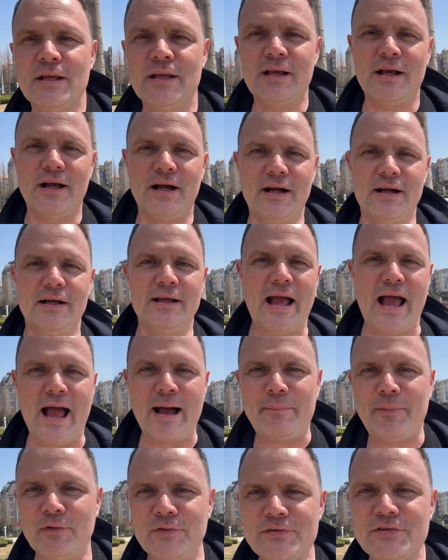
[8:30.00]

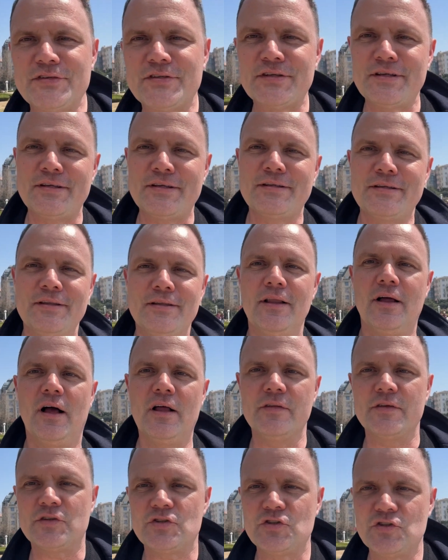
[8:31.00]
apples on
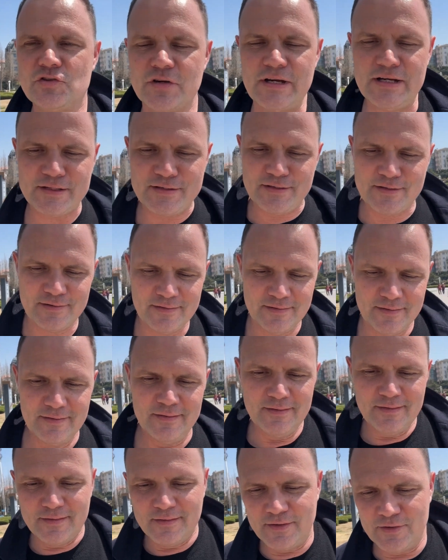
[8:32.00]
the street,
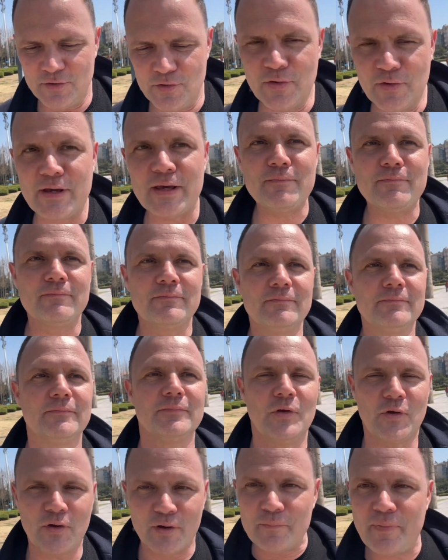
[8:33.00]
you can
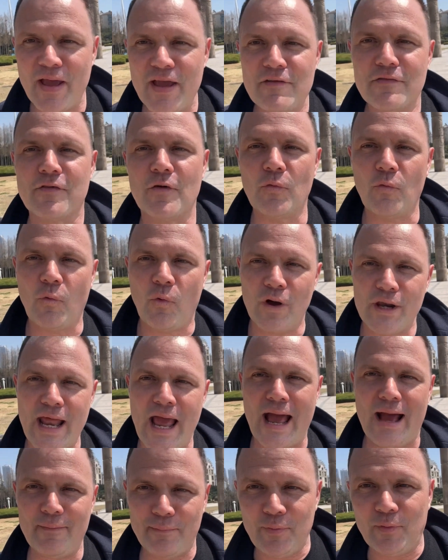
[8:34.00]
pay for one
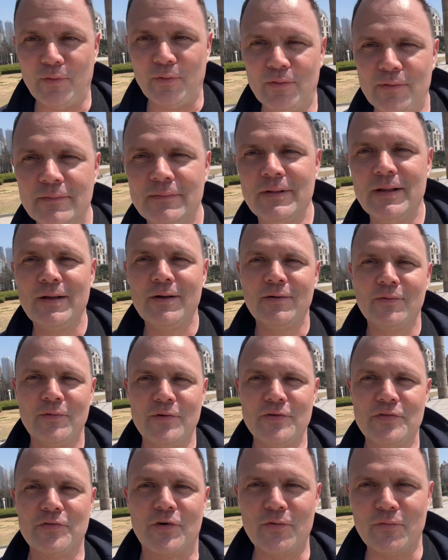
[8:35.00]
apple
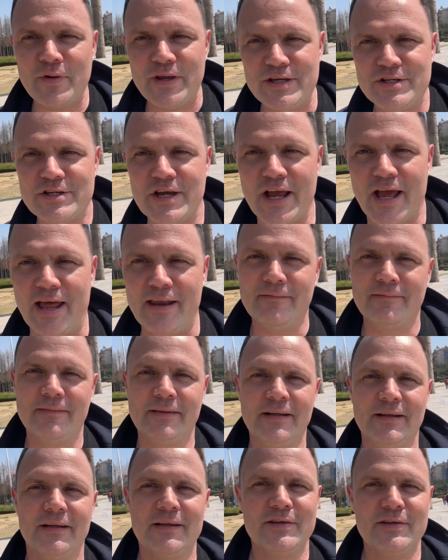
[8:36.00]
with your WeChat.
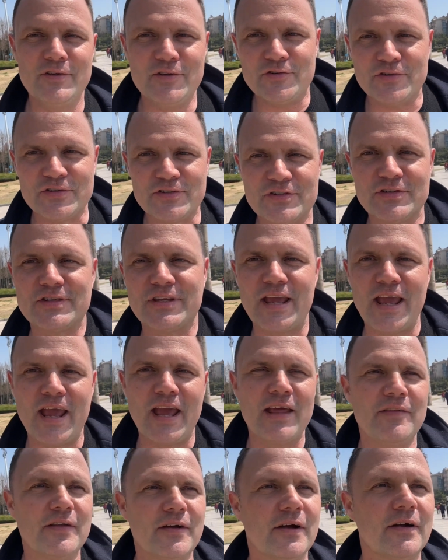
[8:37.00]
You just
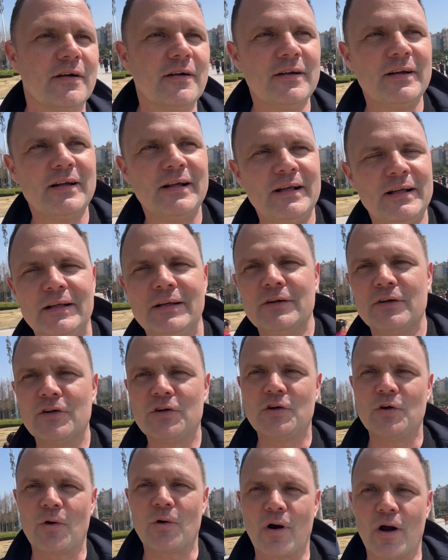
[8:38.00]
scan their
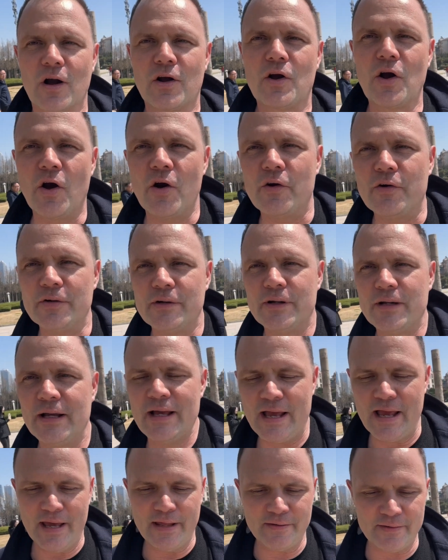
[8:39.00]
QR code
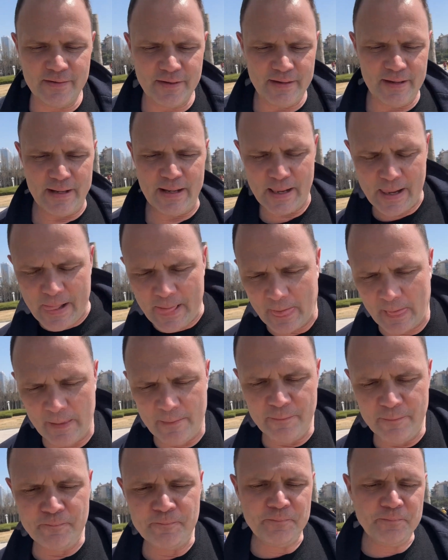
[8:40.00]
and
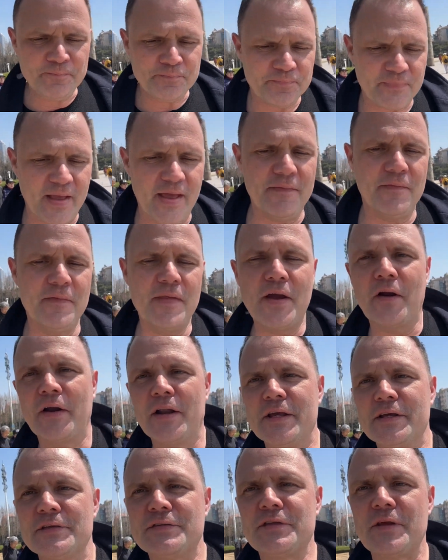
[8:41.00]
there it
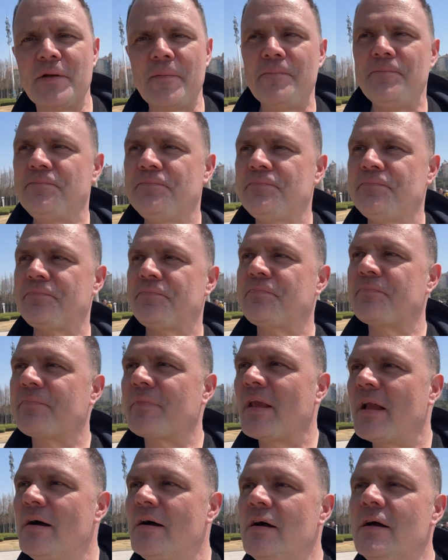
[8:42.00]
is.
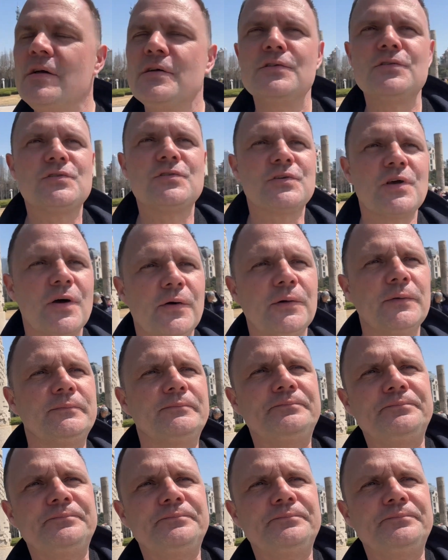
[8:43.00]
So